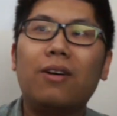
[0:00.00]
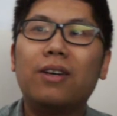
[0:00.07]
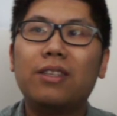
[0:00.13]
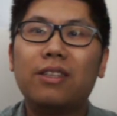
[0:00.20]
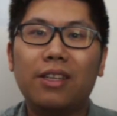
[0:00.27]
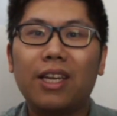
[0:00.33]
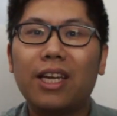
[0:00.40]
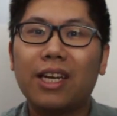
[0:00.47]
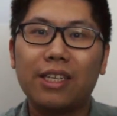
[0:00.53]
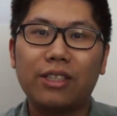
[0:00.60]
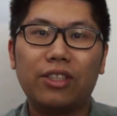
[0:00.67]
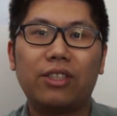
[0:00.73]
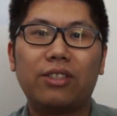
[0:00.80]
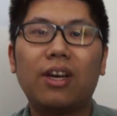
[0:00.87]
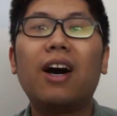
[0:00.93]
In English,
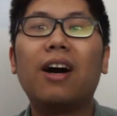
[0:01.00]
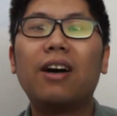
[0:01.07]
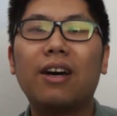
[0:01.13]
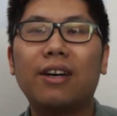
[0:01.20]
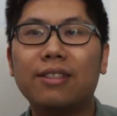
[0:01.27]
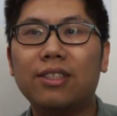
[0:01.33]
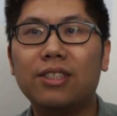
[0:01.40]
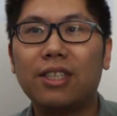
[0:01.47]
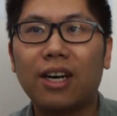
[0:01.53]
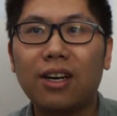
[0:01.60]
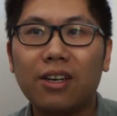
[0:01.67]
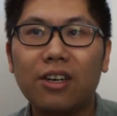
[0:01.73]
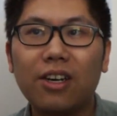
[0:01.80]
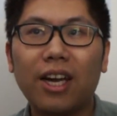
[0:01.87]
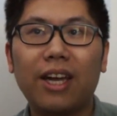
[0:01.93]
it's Hong Kong
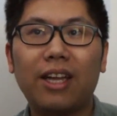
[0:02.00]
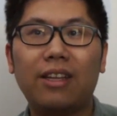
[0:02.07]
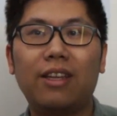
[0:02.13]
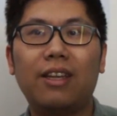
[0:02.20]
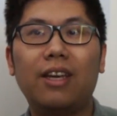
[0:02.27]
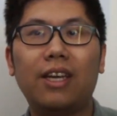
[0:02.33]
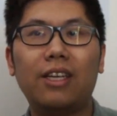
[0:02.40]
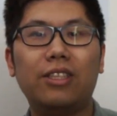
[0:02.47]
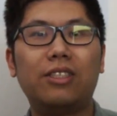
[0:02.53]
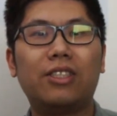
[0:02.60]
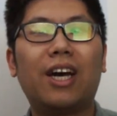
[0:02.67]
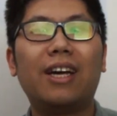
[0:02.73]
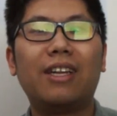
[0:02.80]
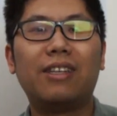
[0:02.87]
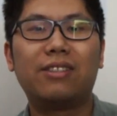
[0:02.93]
dollar, and in
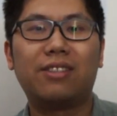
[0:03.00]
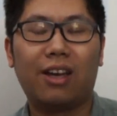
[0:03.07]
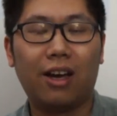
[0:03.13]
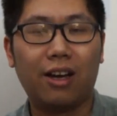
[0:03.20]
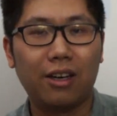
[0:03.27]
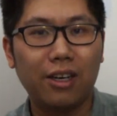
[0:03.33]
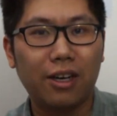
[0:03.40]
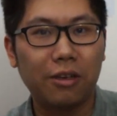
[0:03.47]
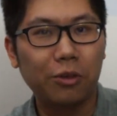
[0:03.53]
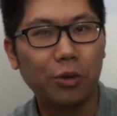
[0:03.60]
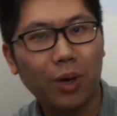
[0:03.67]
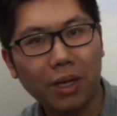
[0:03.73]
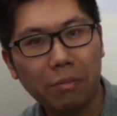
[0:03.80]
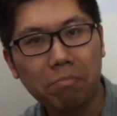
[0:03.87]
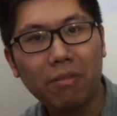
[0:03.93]
Chinese, Hong Kong yuan.